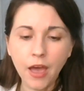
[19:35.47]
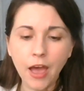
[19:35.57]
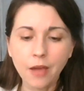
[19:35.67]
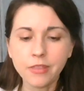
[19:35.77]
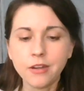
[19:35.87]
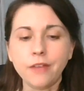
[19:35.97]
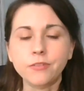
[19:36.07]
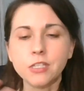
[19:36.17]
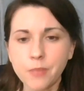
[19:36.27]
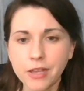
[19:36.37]
And then you have
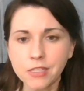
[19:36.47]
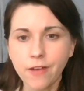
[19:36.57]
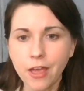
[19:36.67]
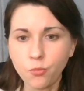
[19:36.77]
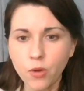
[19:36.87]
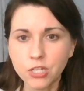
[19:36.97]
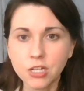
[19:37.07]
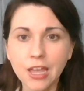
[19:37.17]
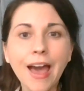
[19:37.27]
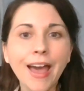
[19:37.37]
to specify which
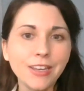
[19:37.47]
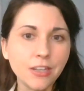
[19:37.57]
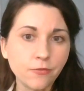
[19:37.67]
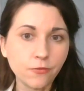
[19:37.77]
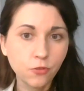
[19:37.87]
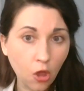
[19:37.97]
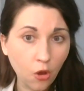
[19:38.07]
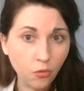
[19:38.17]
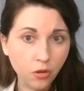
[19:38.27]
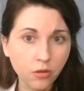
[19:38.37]
kind of
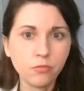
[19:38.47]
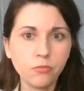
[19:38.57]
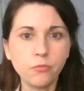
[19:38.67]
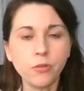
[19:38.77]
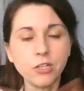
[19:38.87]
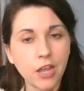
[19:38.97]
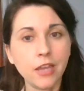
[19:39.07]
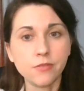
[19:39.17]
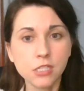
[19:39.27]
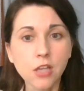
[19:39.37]
Coke, which
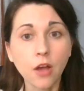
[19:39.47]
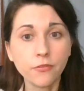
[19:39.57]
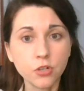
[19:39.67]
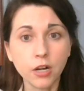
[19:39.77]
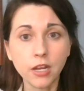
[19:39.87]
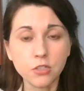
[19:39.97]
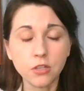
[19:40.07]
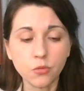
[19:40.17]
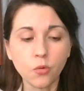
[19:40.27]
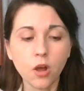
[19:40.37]
kind of soft drink do
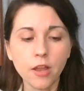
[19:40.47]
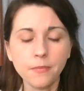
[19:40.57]
you want.